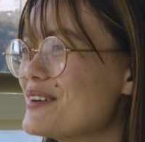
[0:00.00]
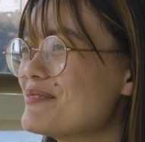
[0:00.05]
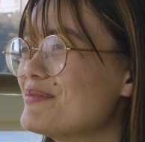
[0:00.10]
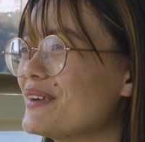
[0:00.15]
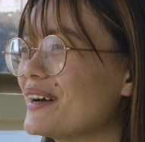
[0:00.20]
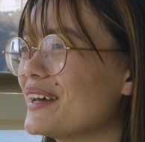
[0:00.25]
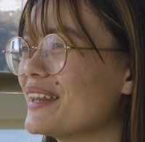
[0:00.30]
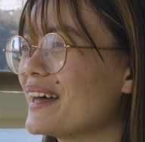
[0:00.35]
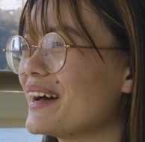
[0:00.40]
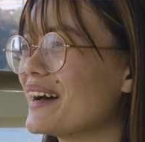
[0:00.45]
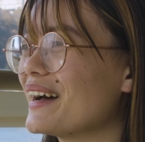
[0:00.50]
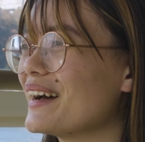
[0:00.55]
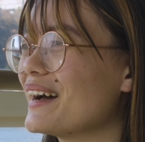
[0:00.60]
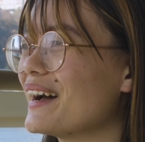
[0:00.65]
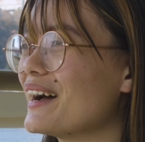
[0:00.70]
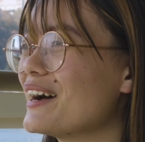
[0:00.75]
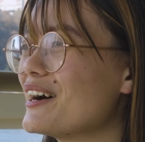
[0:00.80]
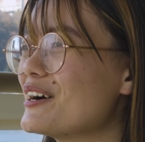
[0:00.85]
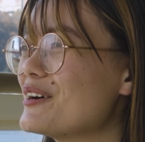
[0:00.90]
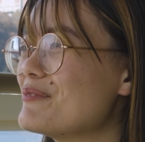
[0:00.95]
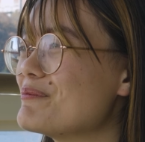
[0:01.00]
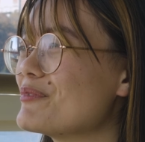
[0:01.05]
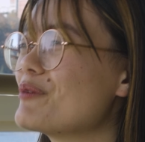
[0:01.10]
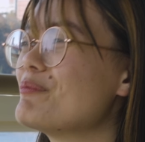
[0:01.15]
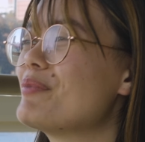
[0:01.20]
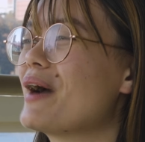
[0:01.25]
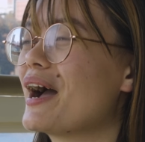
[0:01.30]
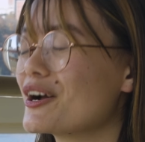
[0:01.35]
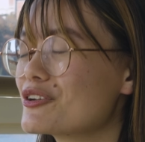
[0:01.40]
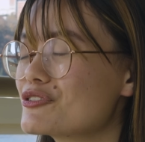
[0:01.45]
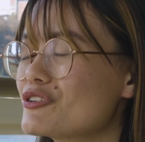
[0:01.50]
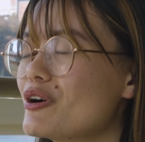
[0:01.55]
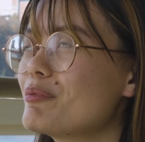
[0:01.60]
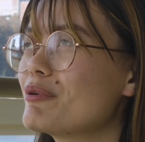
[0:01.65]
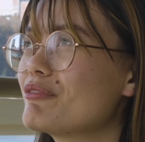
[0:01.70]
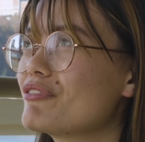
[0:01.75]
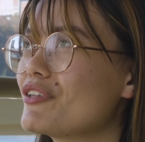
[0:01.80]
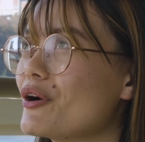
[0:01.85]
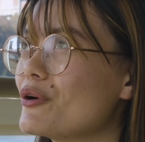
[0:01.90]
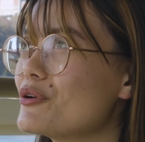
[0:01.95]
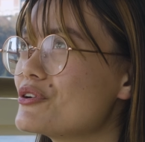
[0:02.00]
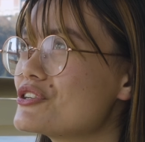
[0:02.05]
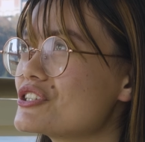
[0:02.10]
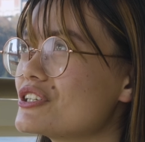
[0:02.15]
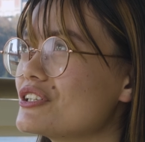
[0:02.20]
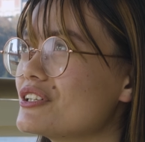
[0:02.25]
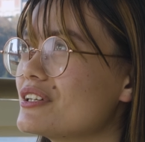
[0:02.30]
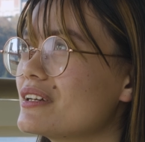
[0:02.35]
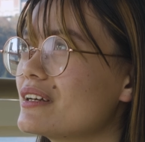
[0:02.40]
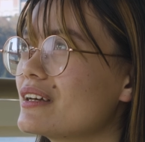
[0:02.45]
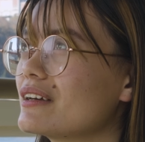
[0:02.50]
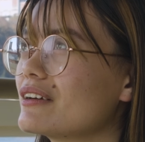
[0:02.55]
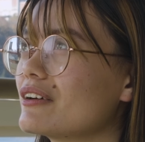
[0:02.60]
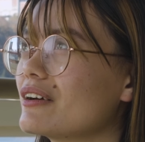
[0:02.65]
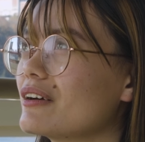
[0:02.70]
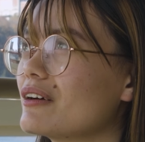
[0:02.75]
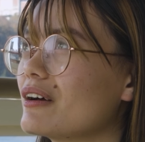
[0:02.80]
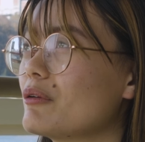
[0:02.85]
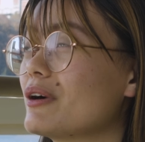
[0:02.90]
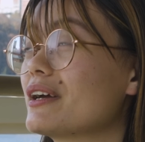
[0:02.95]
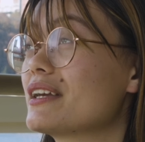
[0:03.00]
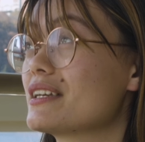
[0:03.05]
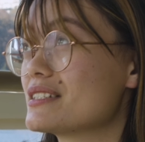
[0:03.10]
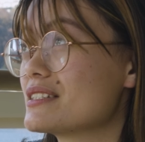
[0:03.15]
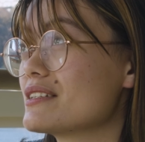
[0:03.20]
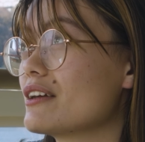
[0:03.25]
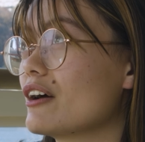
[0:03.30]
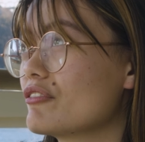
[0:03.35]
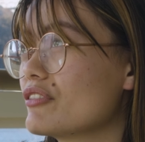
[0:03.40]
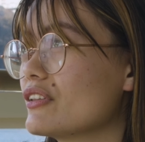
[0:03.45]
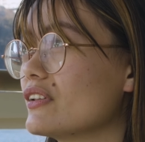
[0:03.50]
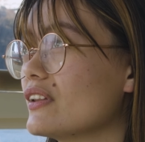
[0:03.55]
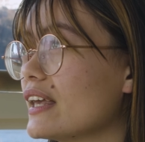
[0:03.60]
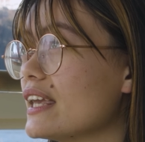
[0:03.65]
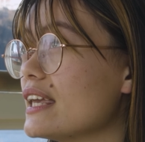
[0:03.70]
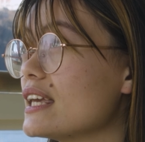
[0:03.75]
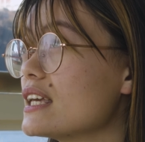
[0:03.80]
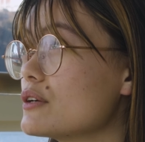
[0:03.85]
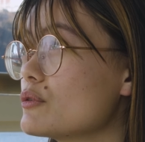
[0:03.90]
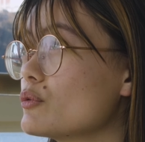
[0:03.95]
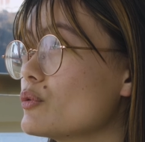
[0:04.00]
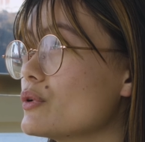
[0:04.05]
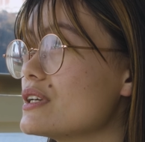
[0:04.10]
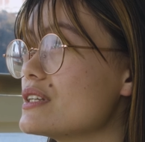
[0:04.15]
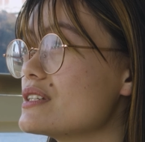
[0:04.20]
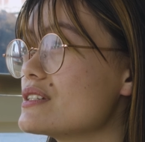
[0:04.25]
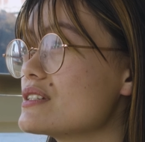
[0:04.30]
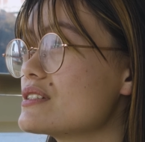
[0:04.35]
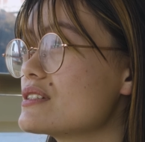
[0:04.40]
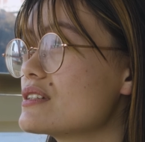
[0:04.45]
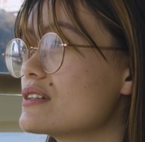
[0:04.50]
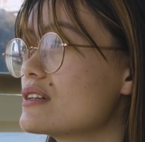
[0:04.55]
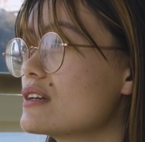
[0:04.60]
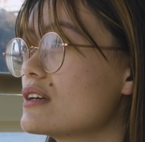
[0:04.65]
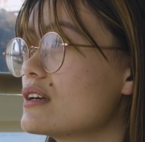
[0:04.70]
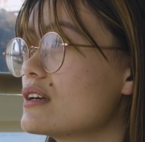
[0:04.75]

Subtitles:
but the backdrop of the ocean, well, I guess of the lake, was